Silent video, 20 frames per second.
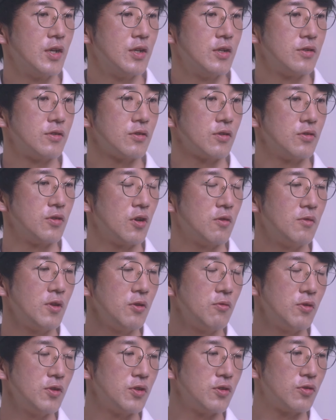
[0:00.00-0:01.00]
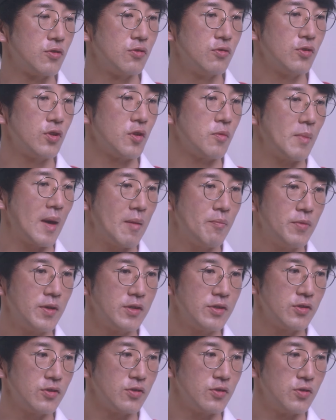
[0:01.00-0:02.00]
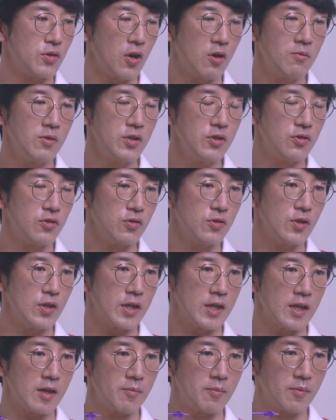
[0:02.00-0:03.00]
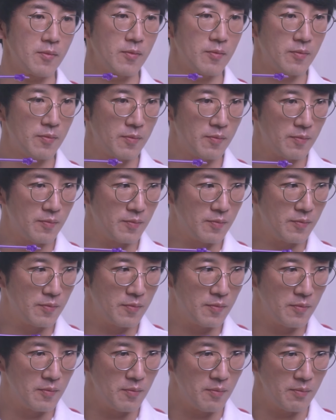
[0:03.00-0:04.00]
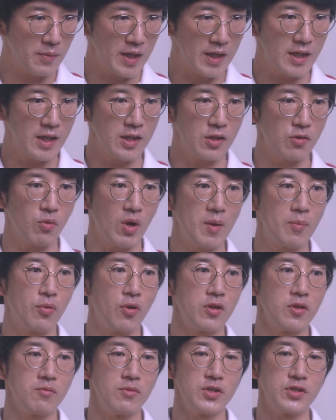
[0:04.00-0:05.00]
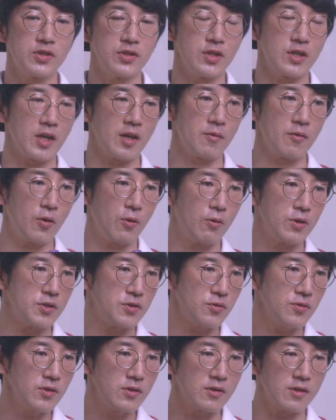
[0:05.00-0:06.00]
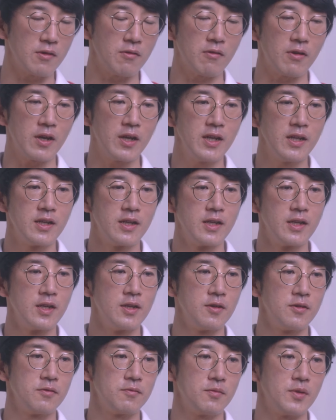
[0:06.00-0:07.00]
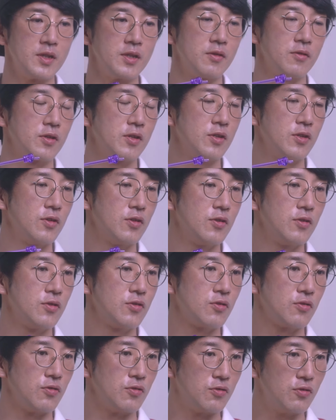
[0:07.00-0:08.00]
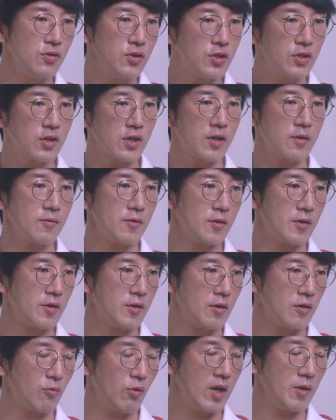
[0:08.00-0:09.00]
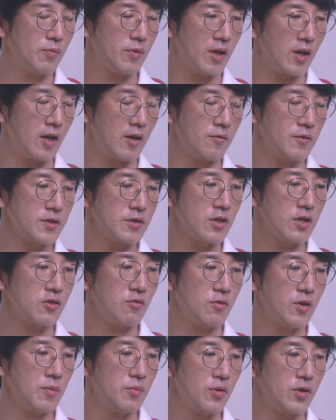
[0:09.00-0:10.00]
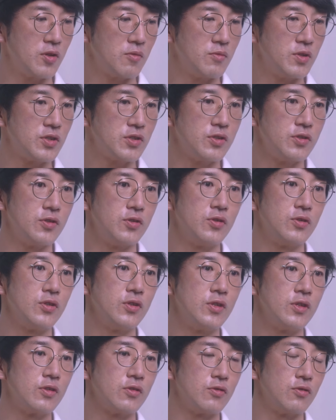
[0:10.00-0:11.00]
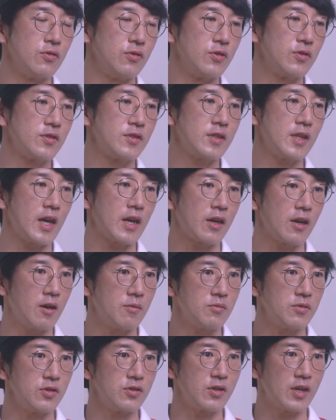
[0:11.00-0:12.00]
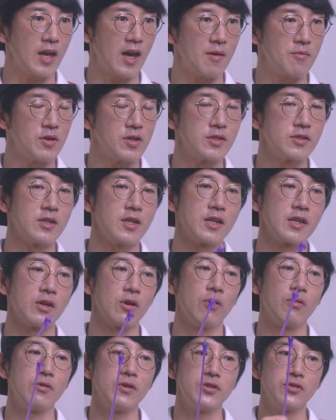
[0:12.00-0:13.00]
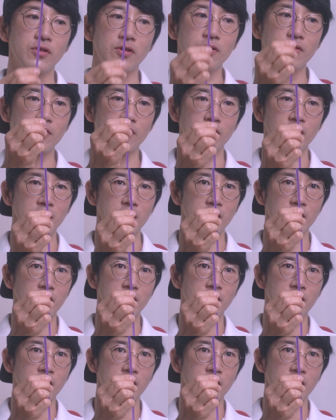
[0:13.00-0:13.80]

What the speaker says: So normally when you do the mappings, you normally do like making the waypoint mission like horizontally, right? But to do the facade waypoint mission, you need to stack up the cameras like horizontally.